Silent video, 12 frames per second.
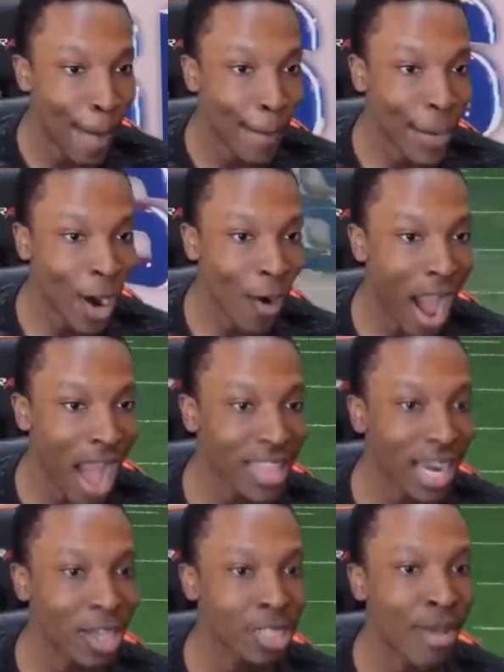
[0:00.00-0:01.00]
Bro, I
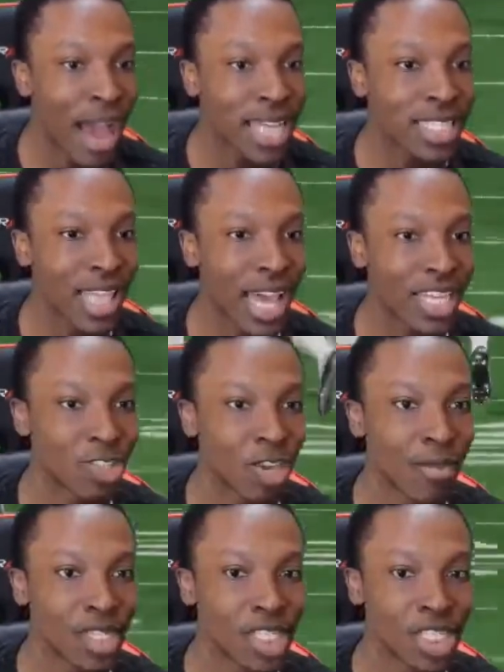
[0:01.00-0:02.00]
thought I was past the line of
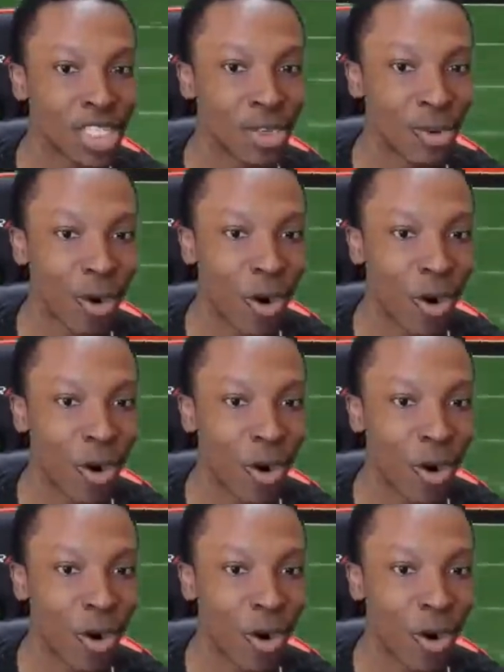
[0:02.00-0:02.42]
scrimmage too.